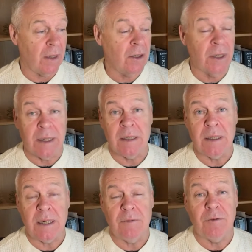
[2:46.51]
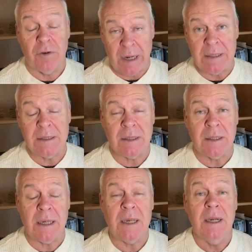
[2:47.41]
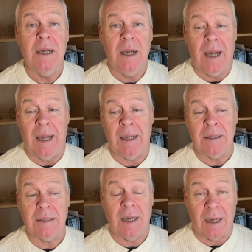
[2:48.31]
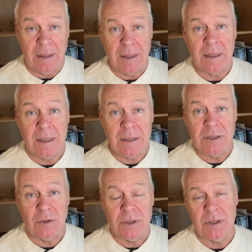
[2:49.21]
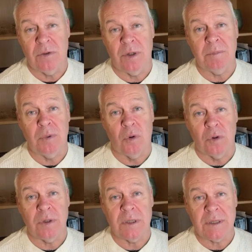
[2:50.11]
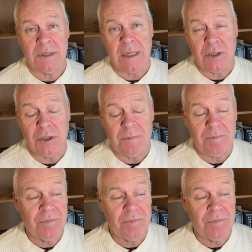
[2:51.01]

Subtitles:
clinically, forensically, and I think it is also an important distinction.